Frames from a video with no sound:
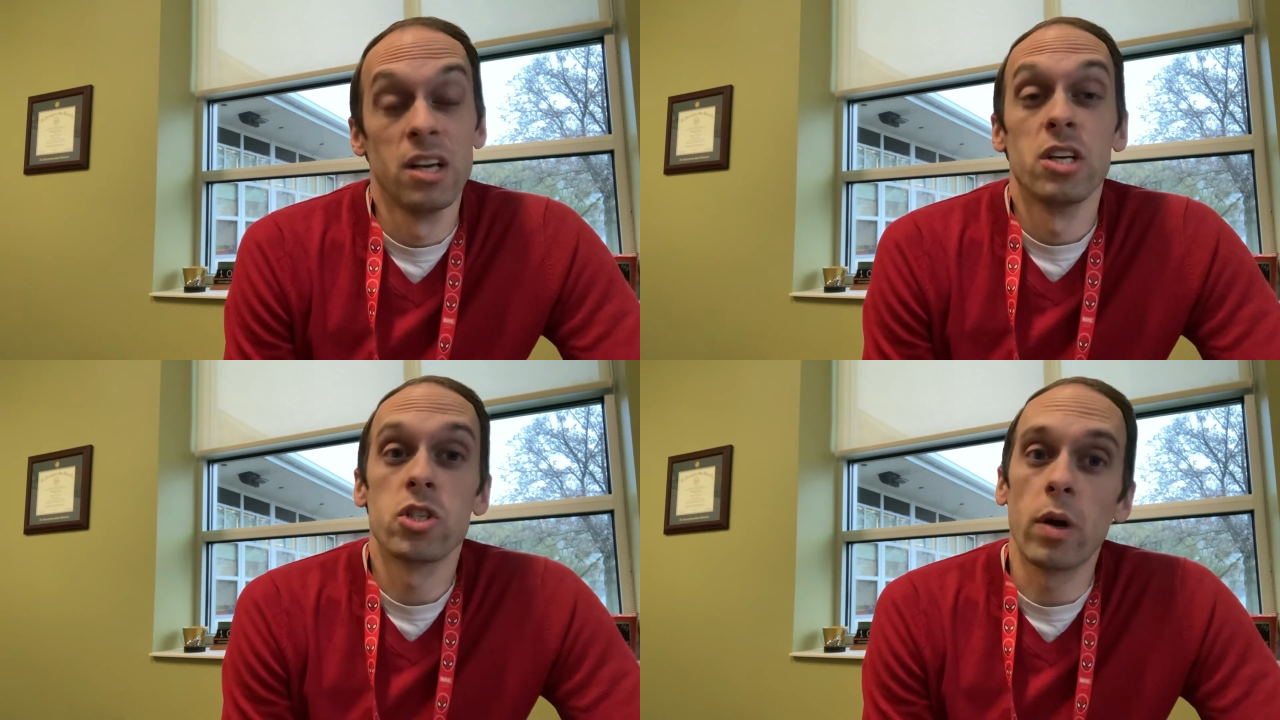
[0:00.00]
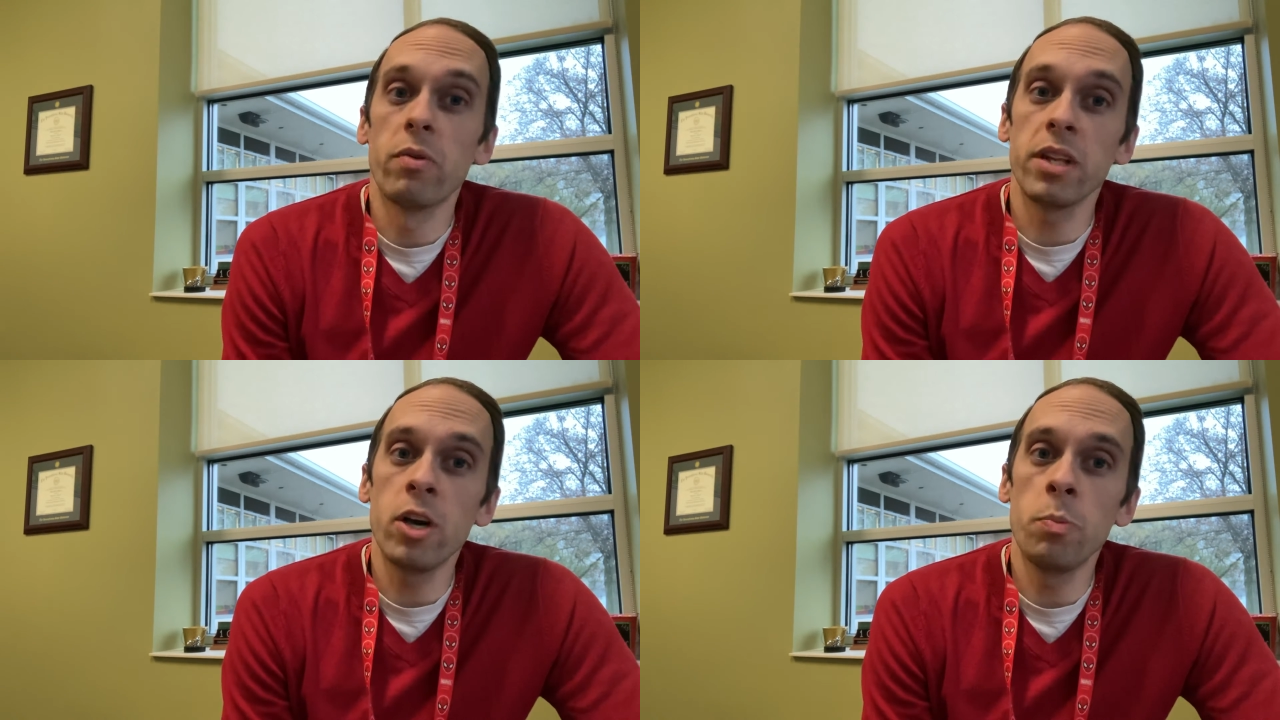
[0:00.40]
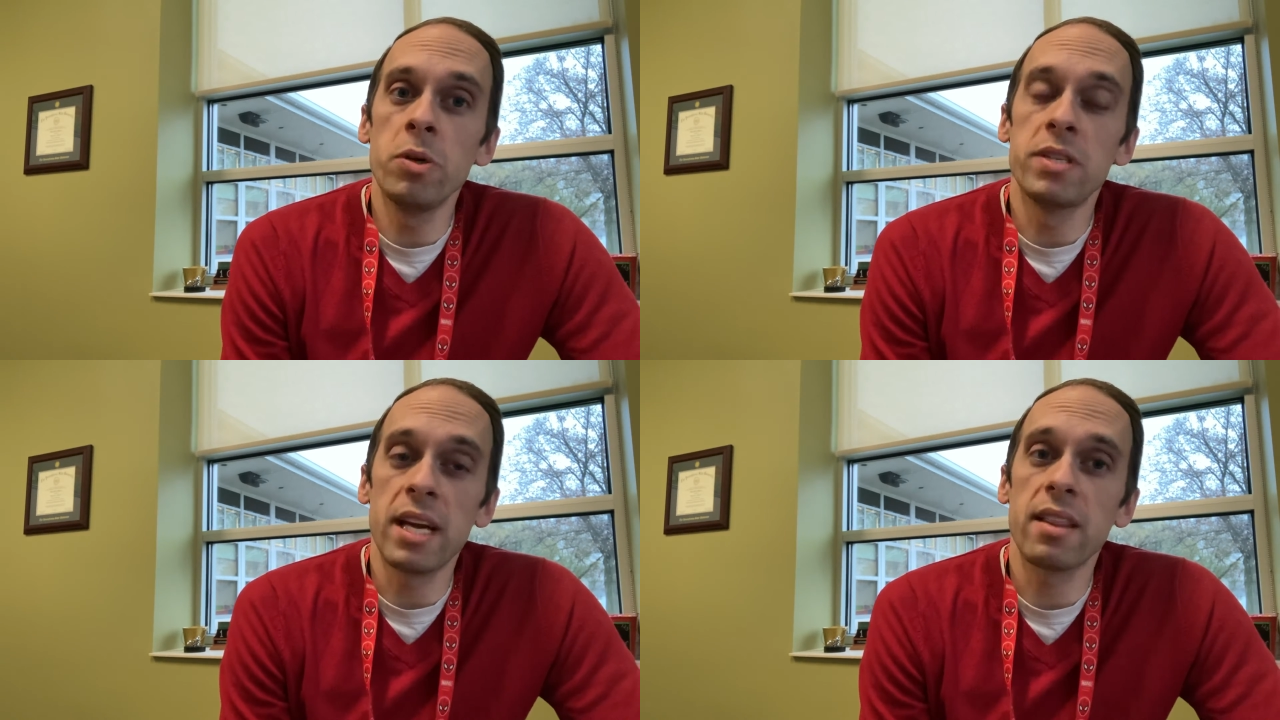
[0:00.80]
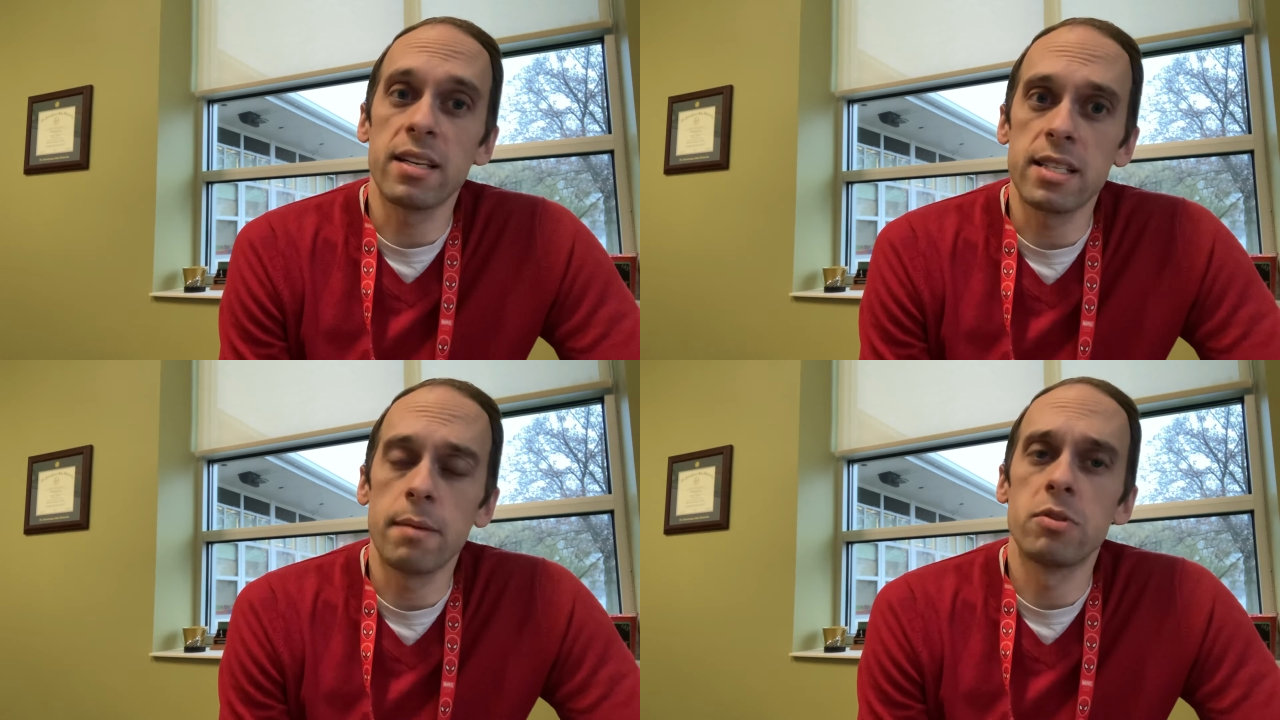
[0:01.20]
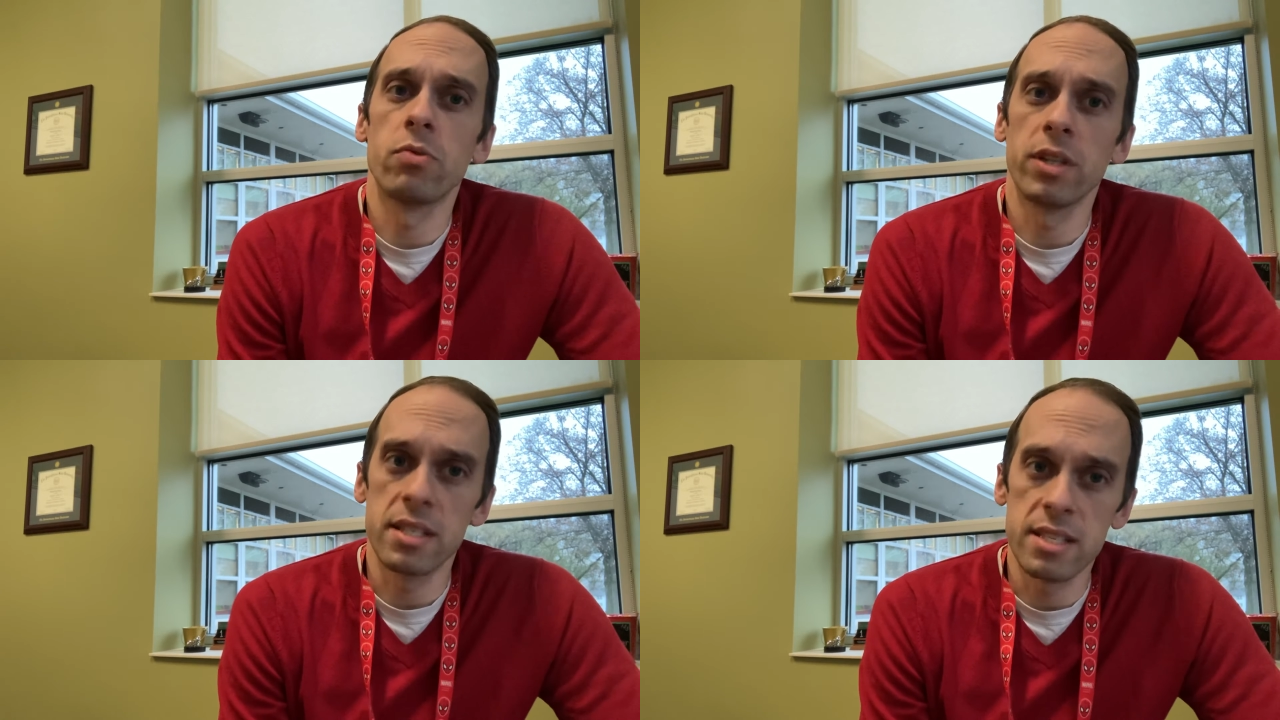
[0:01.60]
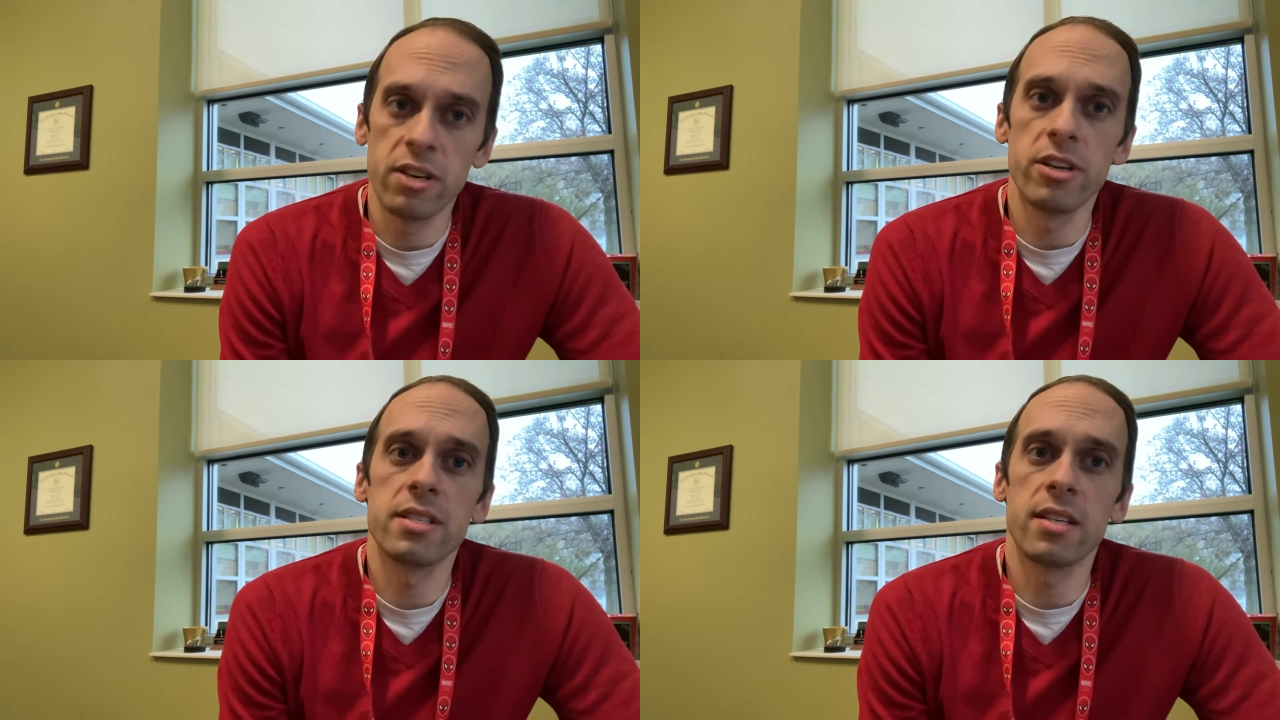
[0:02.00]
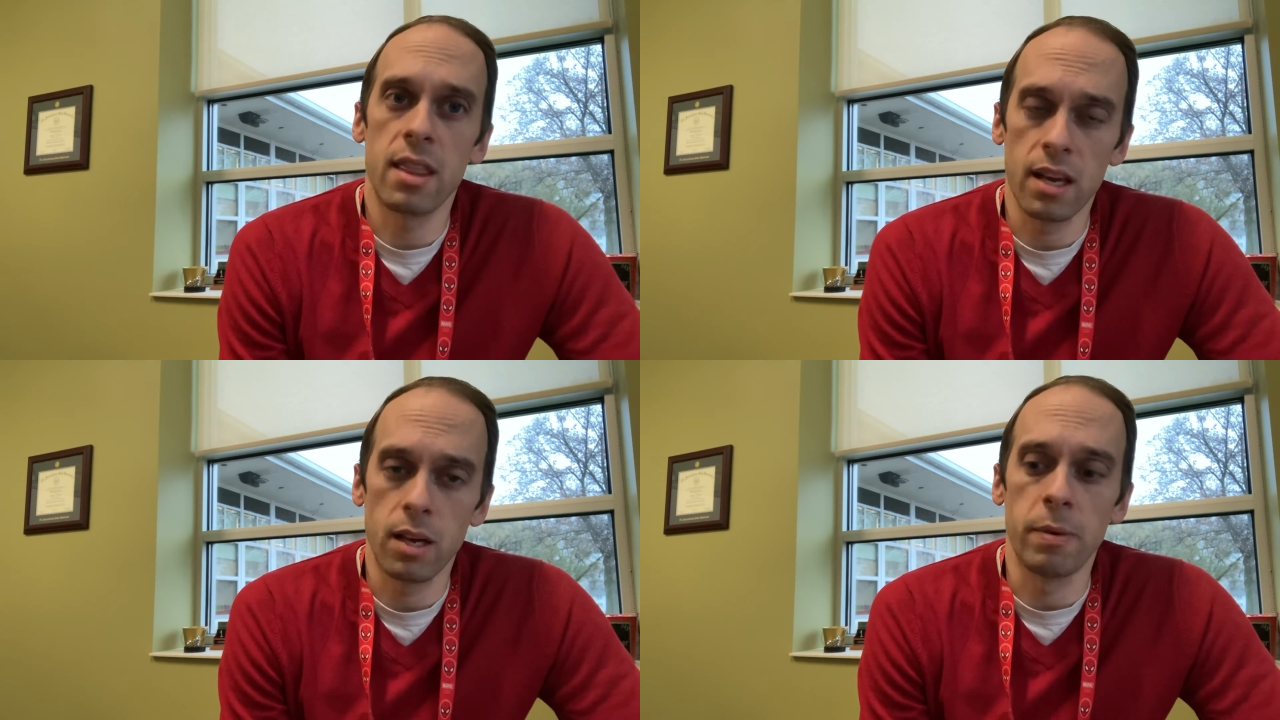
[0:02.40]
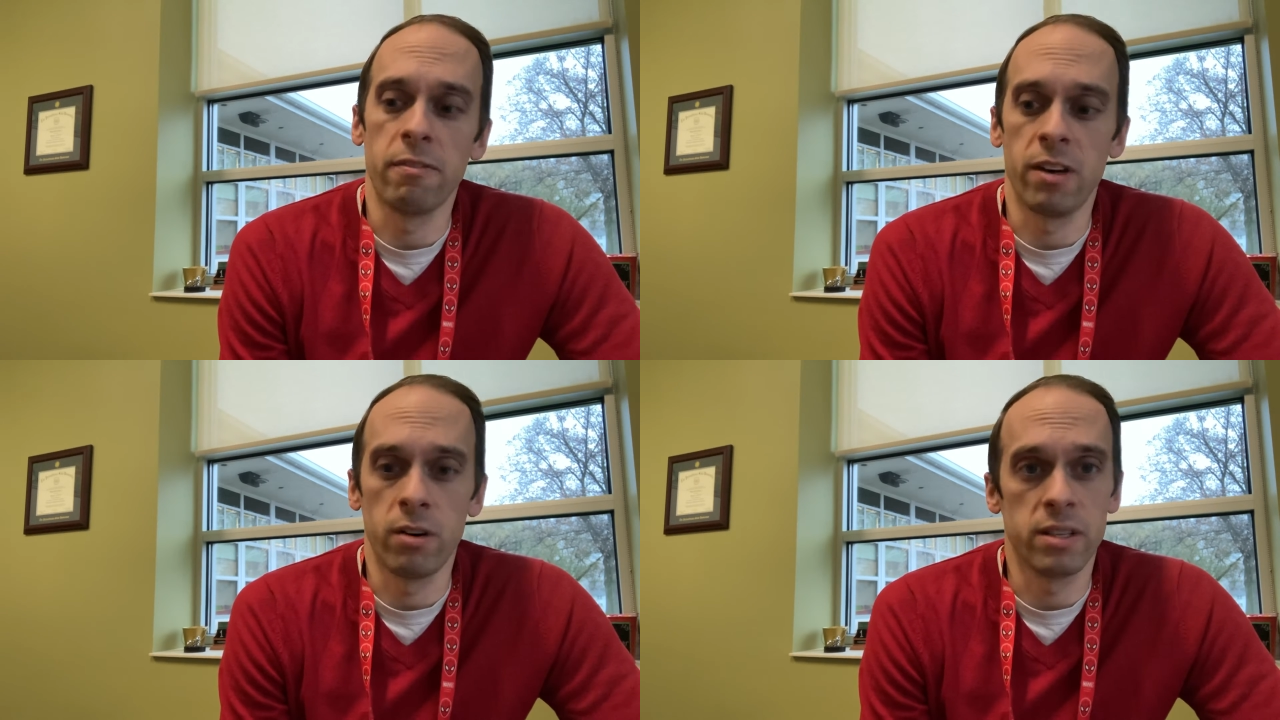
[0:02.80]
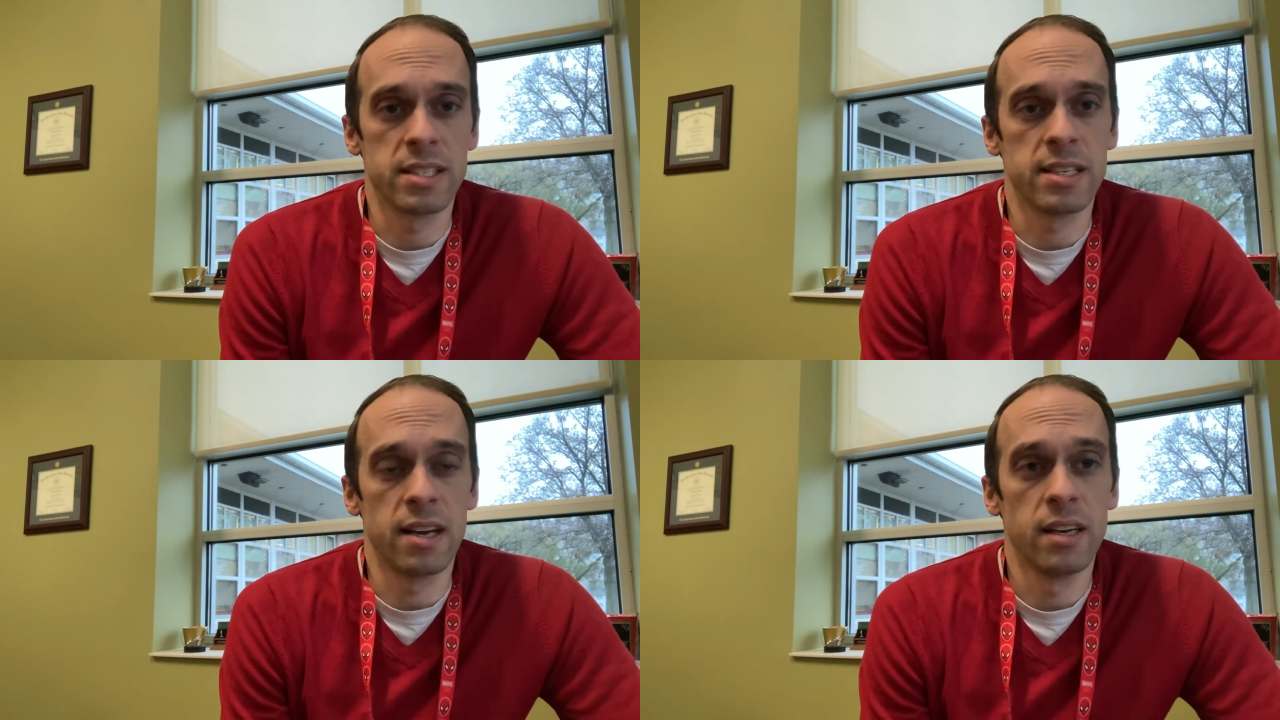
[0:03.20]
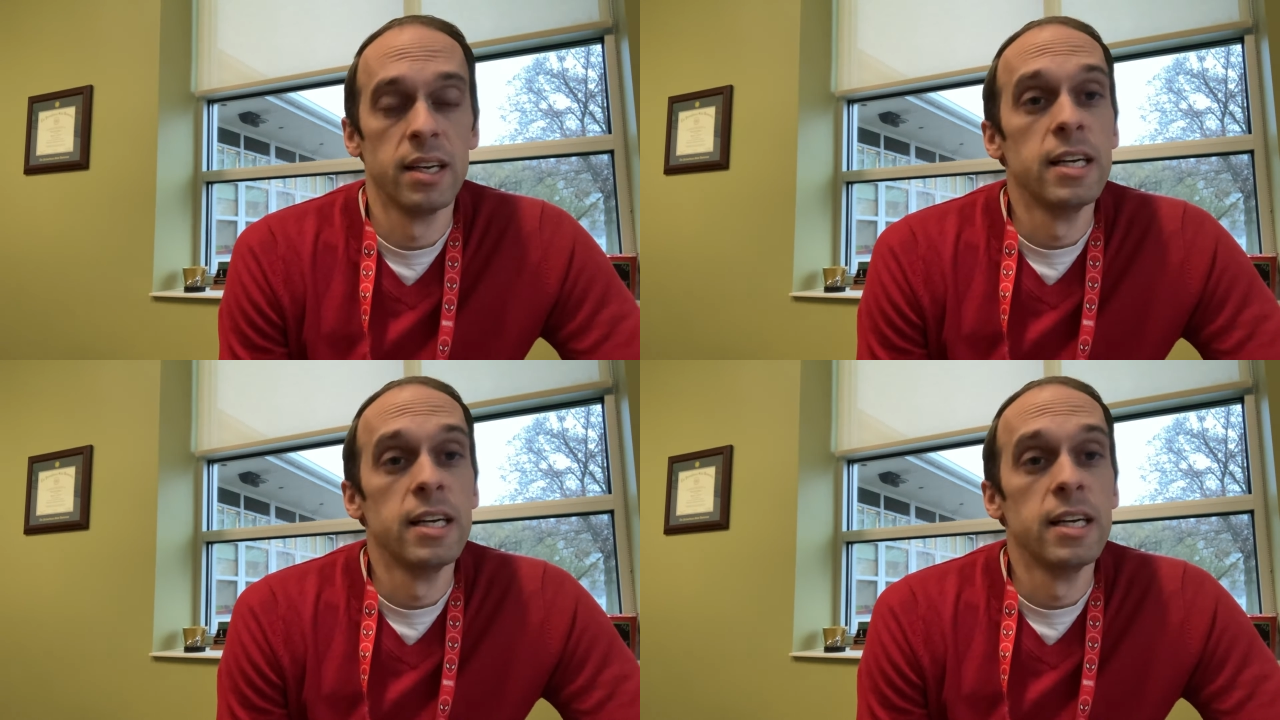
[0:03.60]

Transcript: So I really hope you take that time to really seriously think about Veterans Day.